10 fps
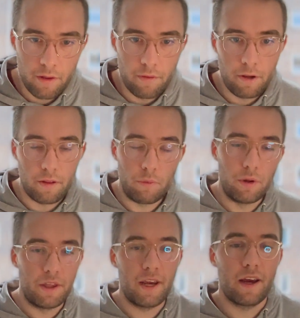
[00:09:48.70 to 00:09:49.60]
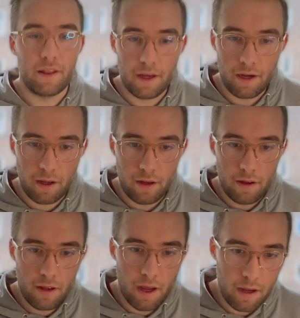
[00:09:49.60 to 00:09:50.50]
they are
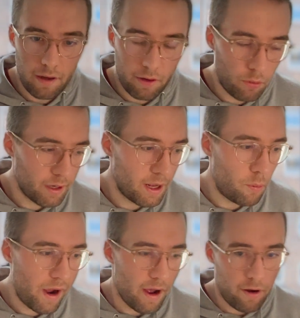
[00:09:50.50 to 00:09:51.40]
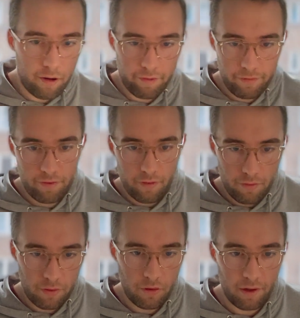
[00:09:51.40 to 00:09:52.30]
quickly aware of
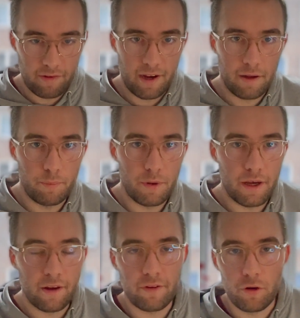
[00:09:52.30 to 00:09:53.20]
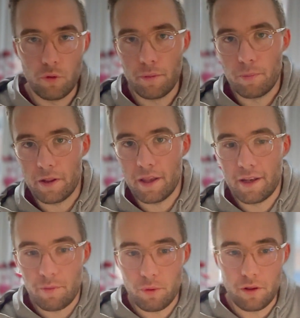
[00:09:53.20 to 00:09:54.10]
the attack being executed, but then they
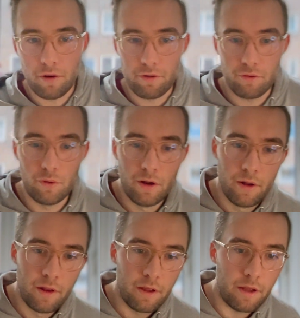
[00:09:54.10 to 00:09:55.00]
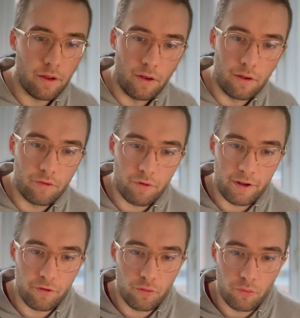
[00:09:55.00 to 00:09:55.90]
will also try
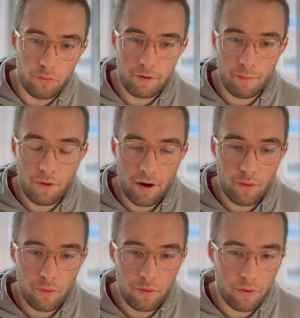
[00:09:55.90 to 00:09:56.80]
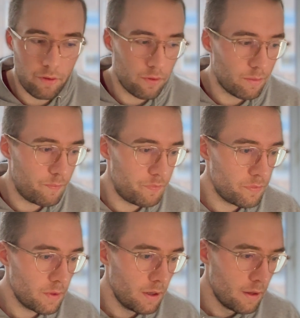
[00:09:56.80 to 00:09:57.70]
to somehow
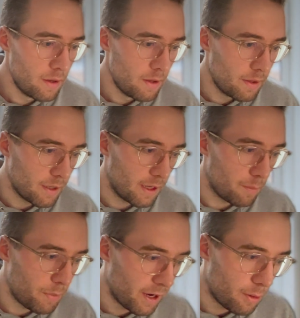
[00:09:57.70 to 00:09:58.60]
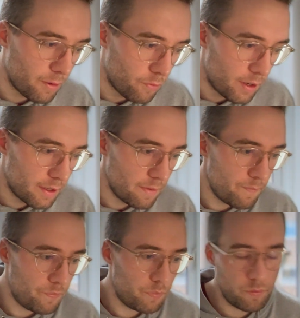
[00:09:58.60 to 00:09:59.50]
get it back up and running
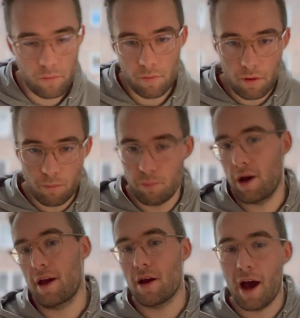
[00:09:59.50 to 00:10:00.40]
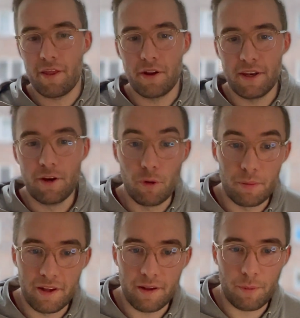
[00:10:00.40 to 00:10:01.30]
by either
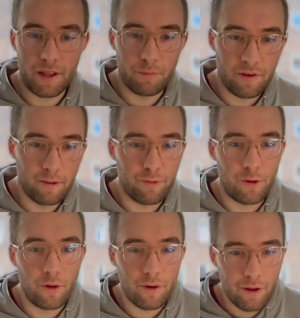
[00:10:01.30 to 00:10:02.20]
decrypting it by themselves or